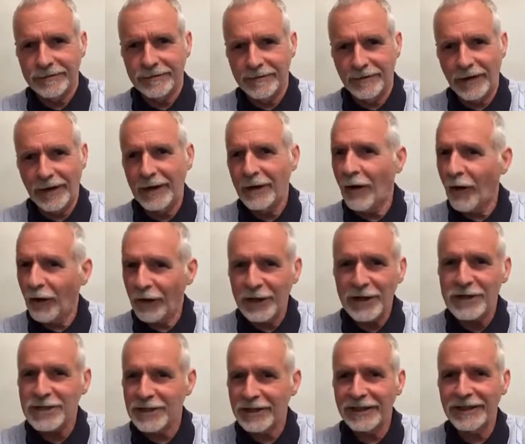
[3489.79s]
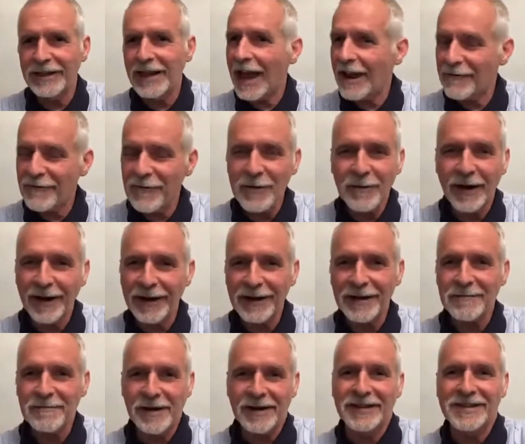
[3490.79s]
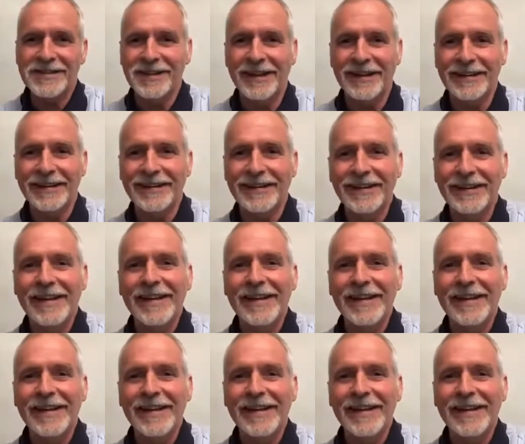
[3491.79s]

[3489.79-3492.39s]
Right? Honestly, everyone can meditate.